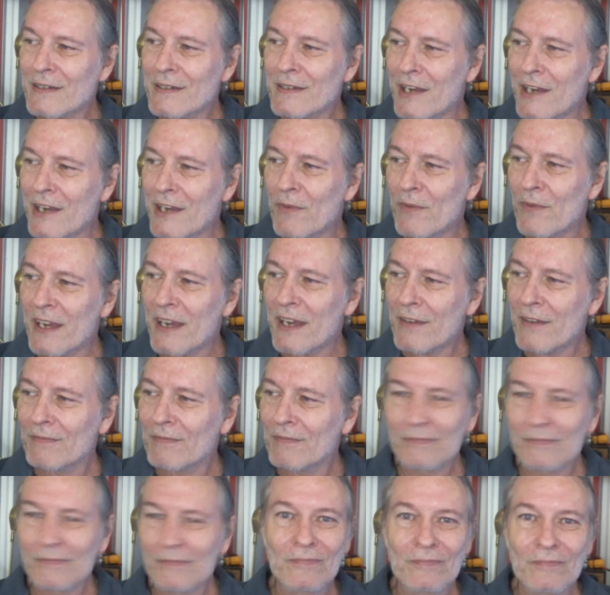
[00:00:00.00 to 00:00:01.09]
anyway,
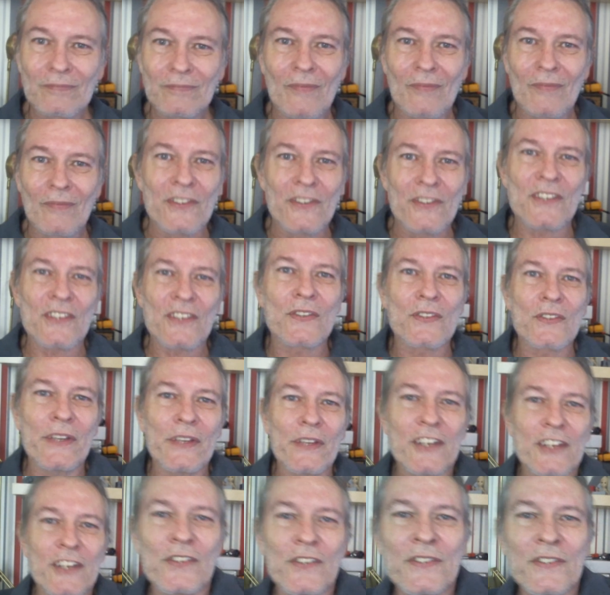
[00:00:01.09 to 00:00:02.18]
just so
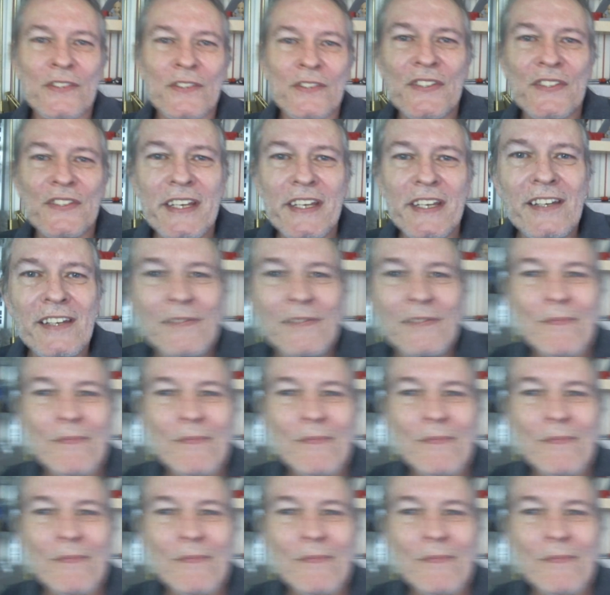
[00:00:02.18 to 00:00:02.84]
that you can see,